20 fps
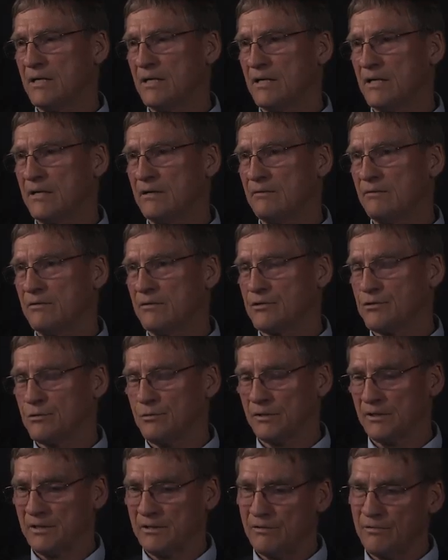And
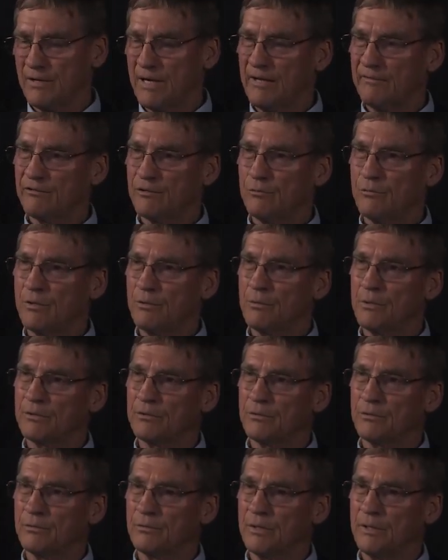shortly thereafter, we
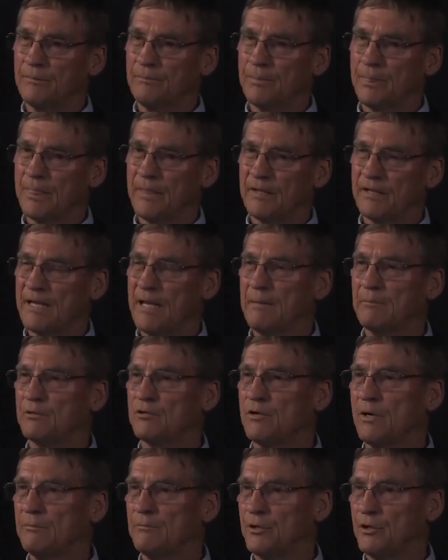went to uh, Camp
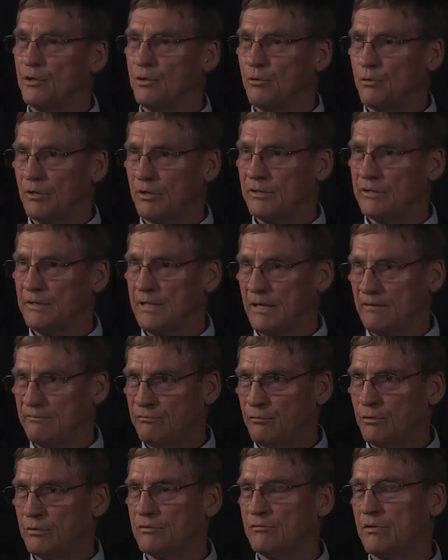Drum, New York, now
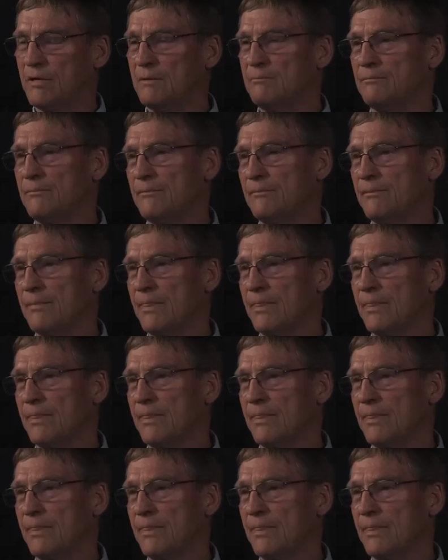Fort Drum,